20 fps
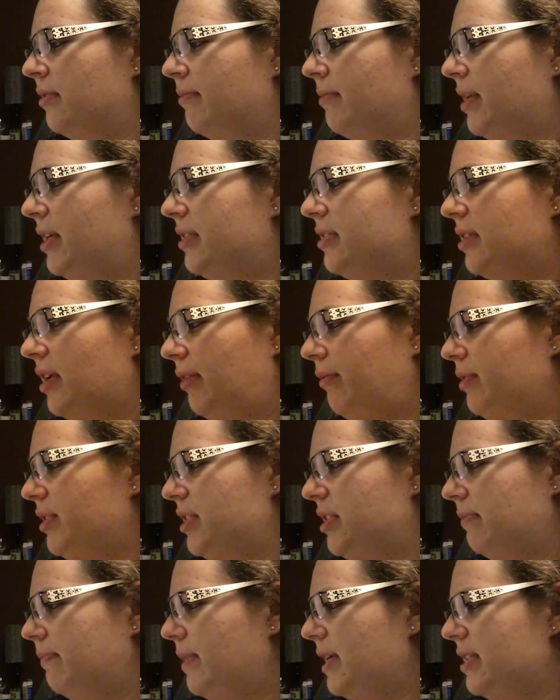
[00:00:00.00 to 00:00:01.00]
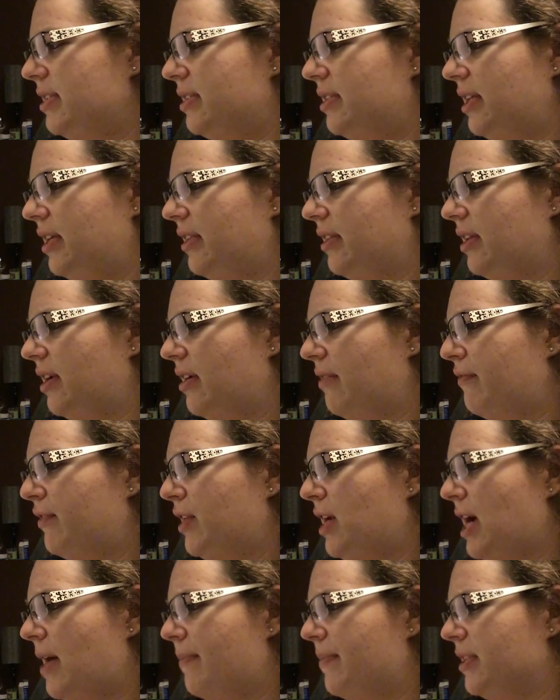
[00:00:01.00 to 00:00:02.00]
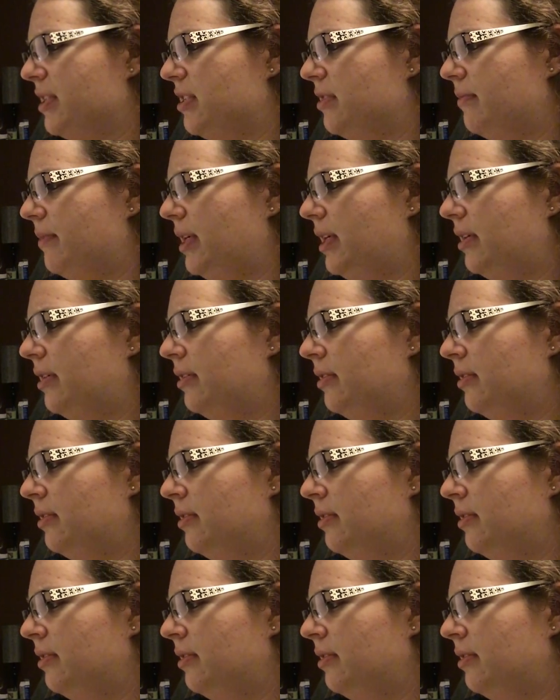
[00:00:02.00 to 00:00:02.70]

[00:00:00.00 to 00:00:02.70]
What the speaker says: My son was the best thing that ever happened to me.